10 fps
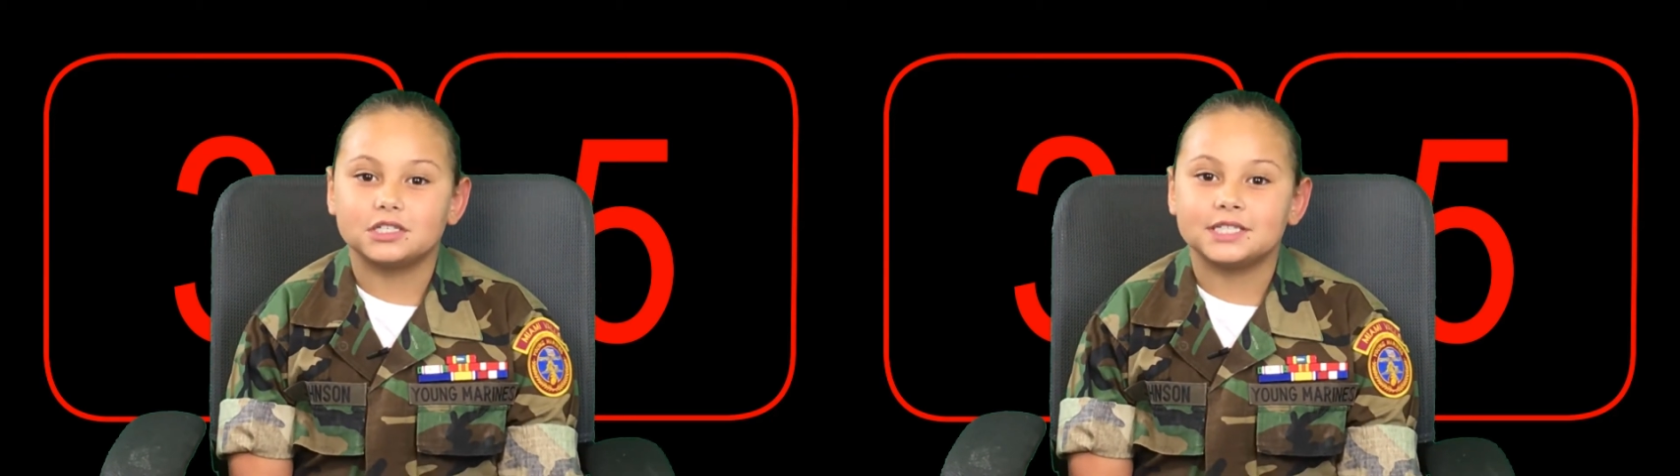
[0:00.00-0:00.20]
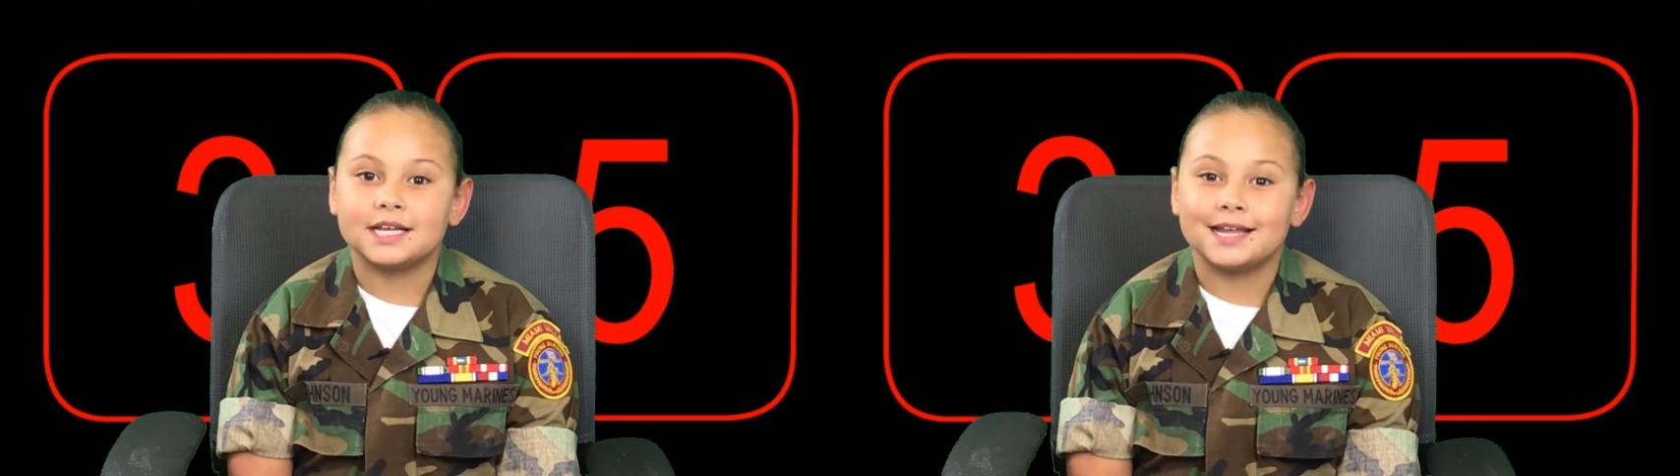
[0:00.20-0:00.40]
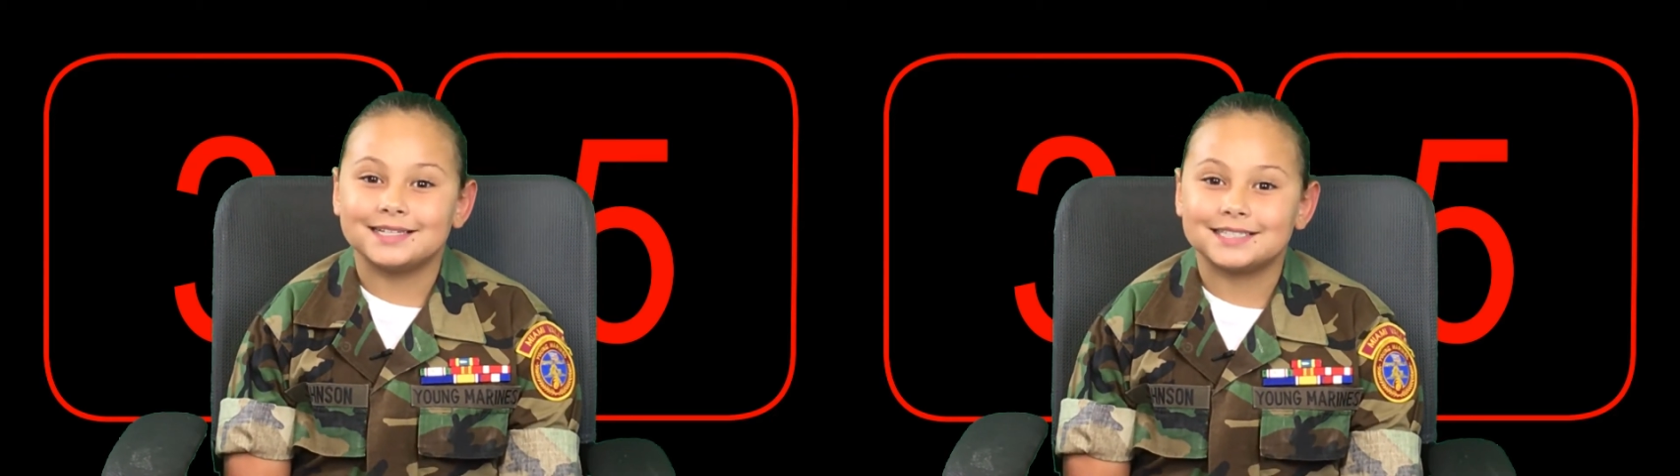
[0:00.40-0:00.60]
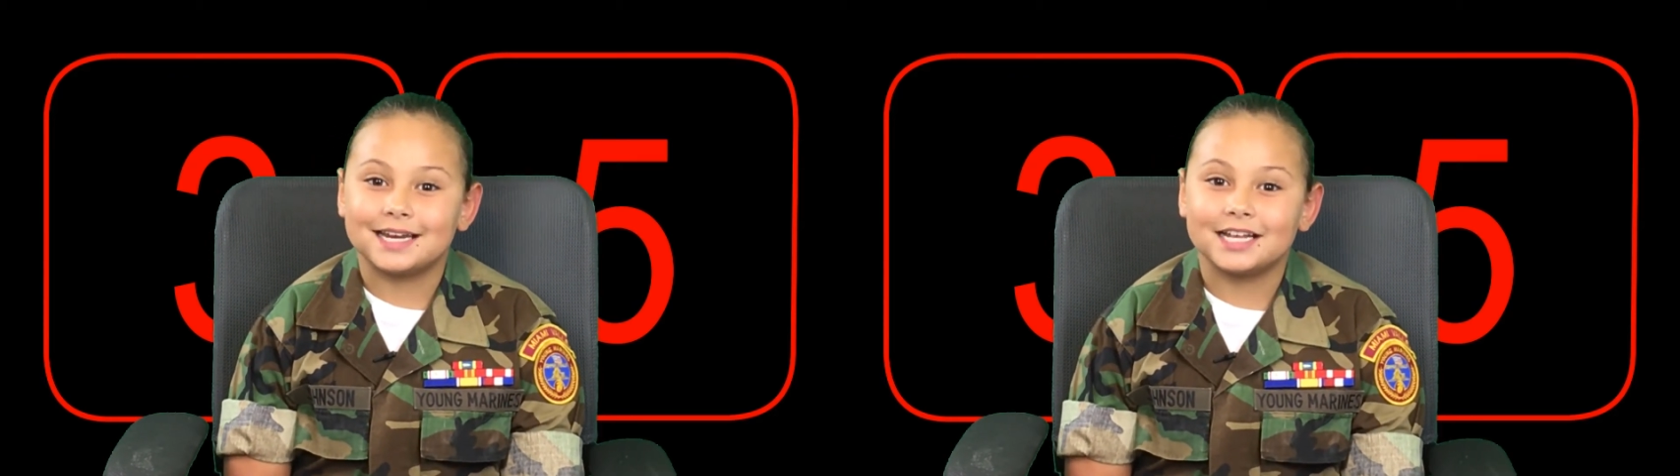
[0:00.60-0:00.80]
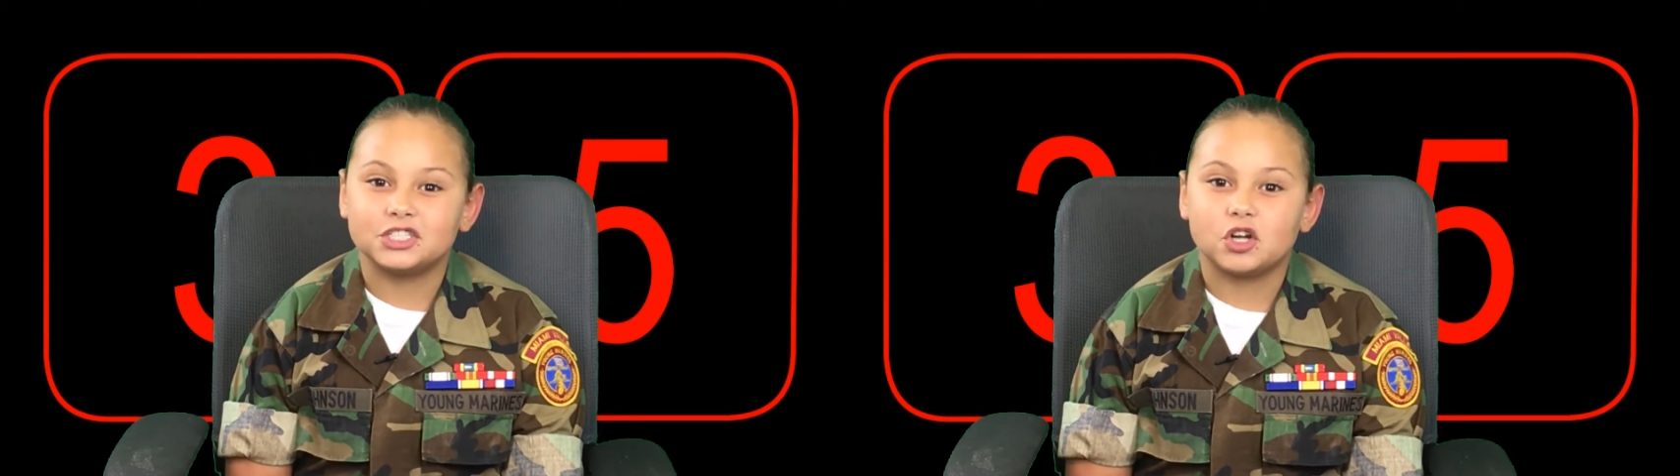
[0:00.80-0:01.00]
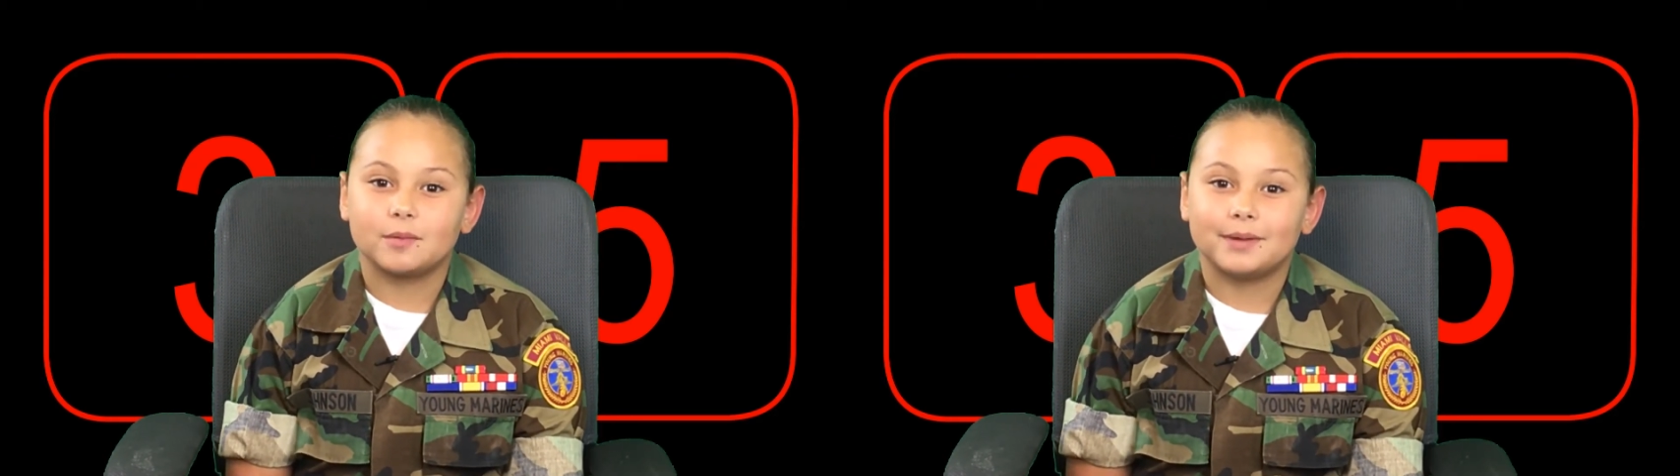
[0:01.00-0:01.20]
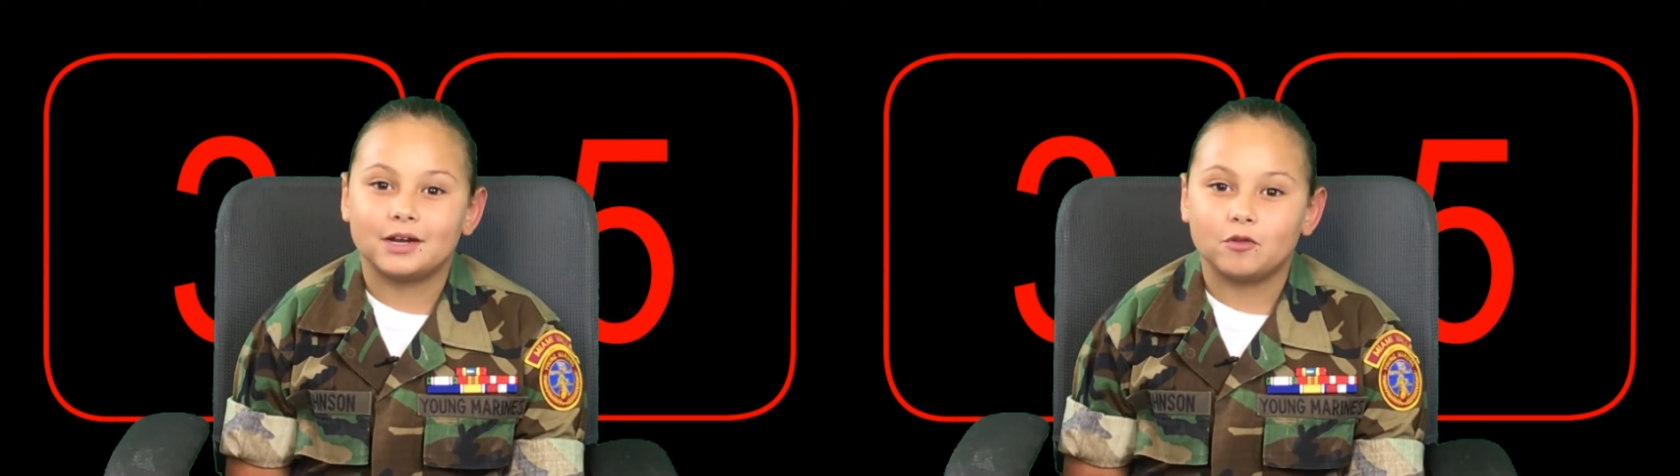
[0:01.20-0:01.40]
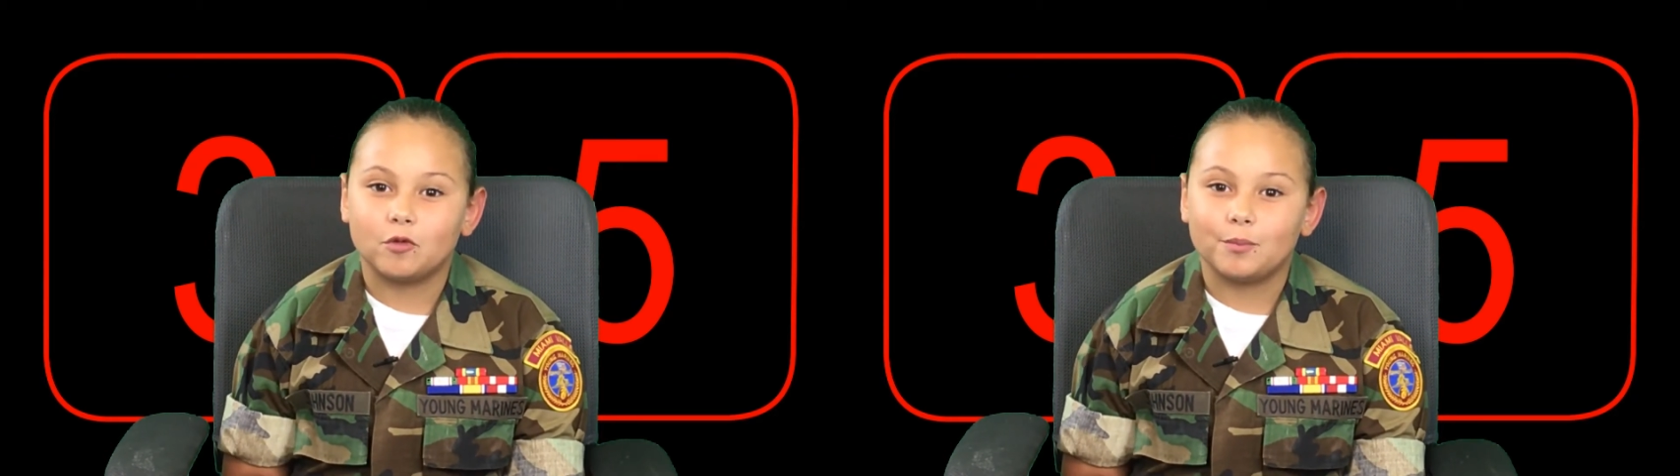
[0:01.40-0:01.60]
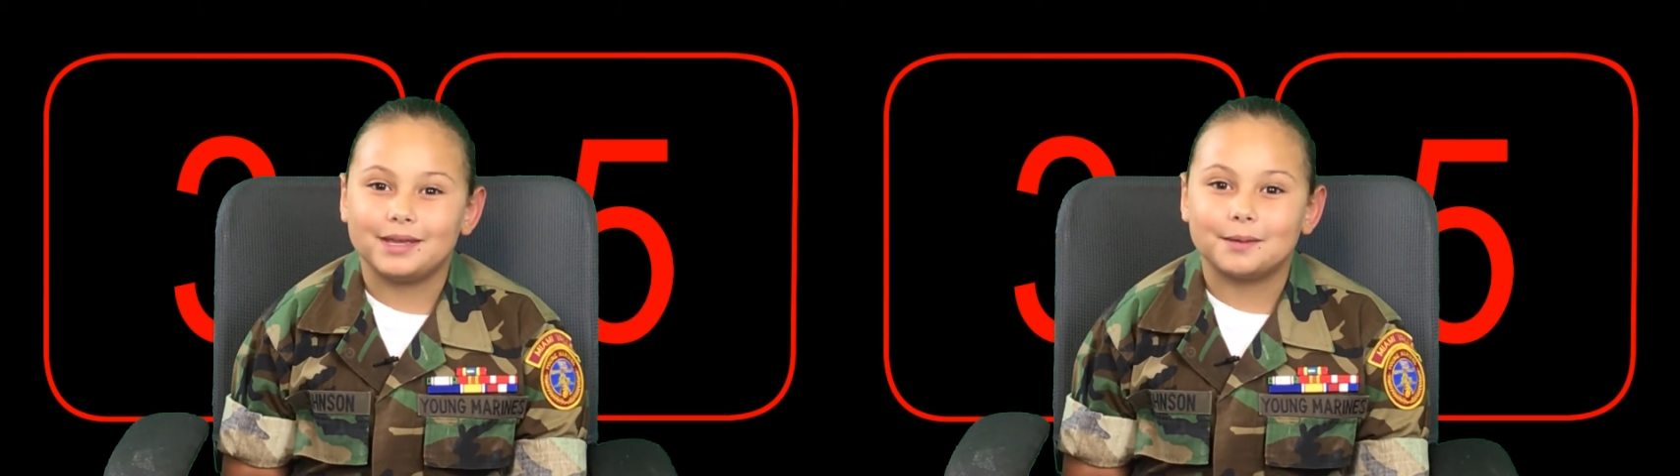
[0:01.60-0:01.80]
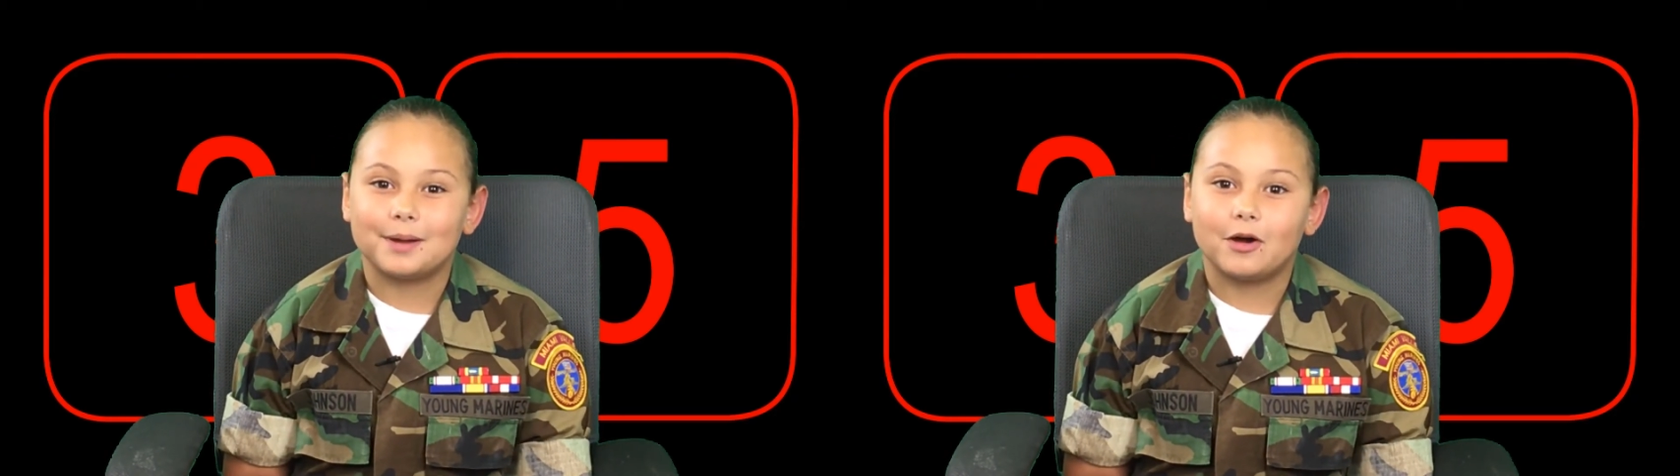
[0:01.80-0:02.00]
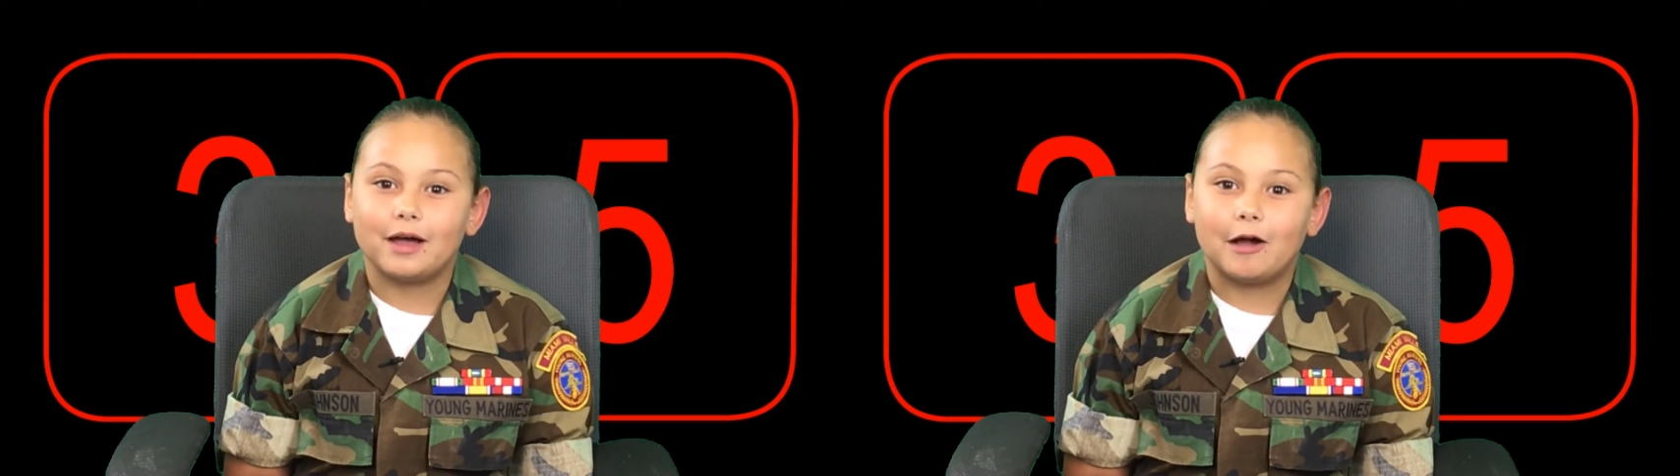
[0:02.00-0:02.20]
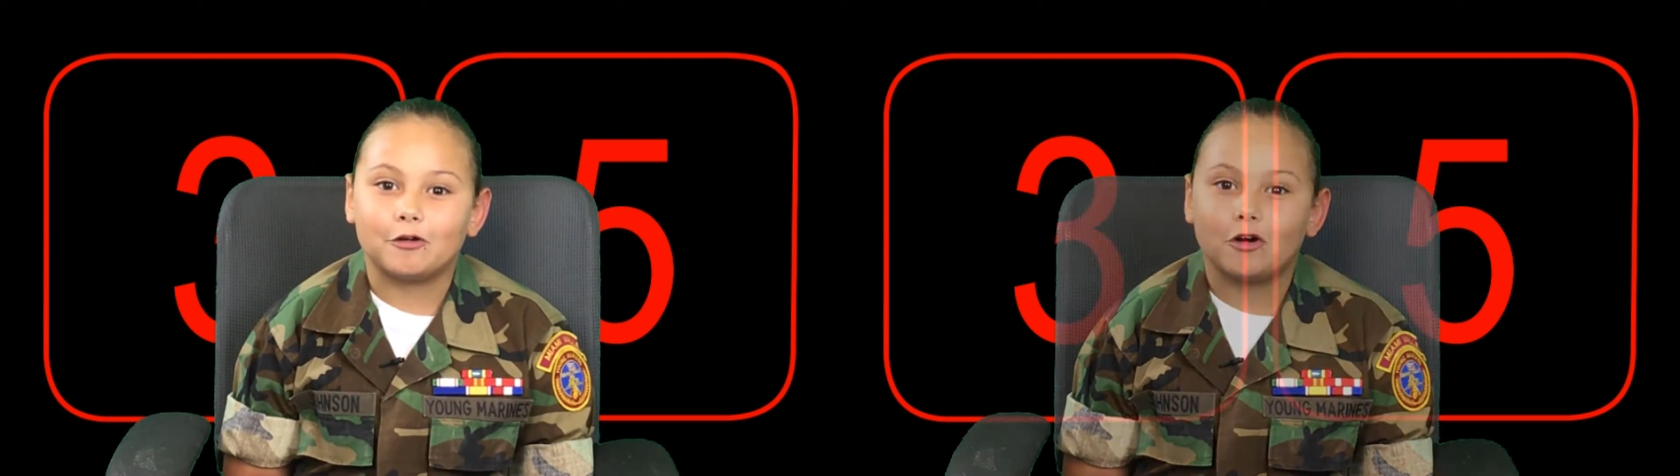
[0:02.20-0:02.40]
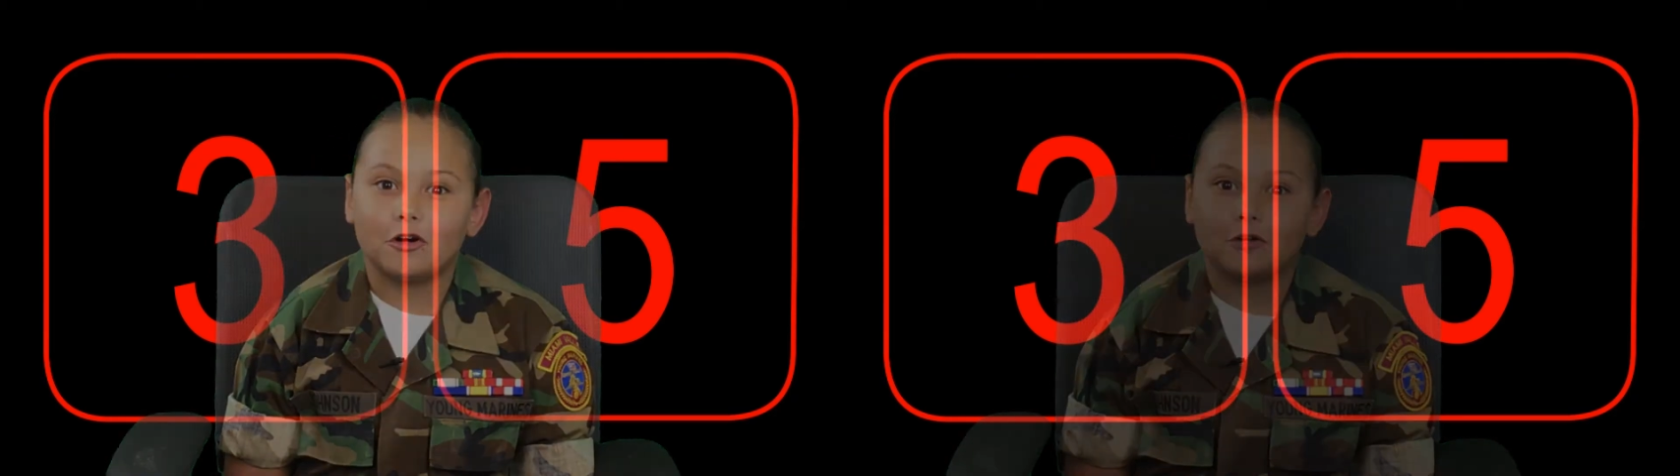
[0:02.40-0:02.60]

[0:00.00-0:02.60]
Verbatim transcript: and today's Drug Minute will be about alcohol.